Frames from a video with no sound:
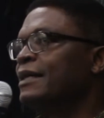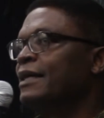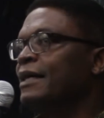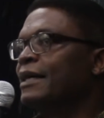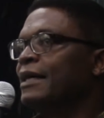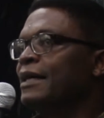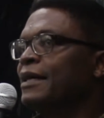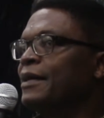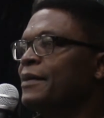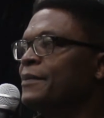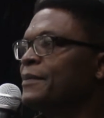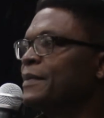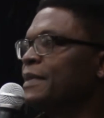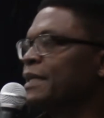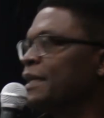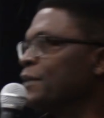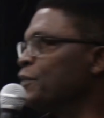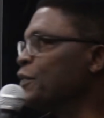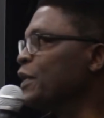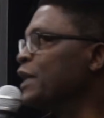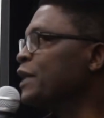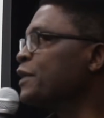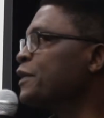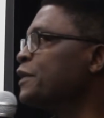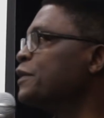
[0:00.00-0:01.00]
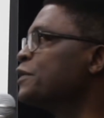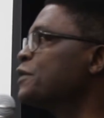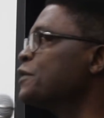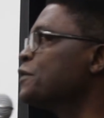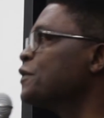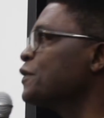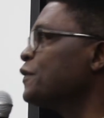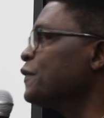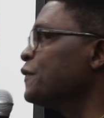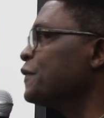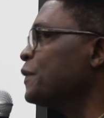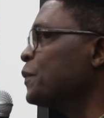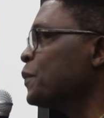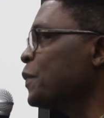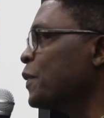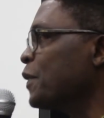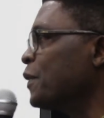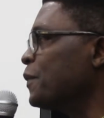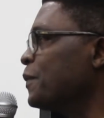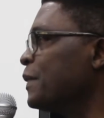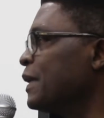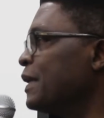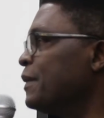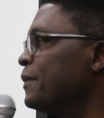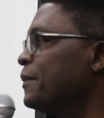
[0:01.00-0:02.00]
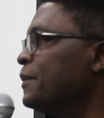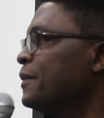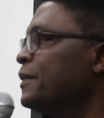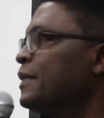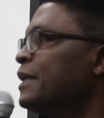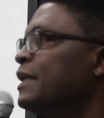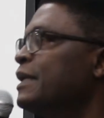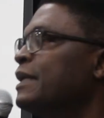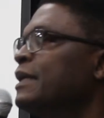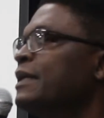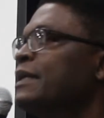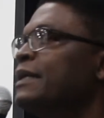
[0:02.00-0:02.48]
then we are going to solve the problem.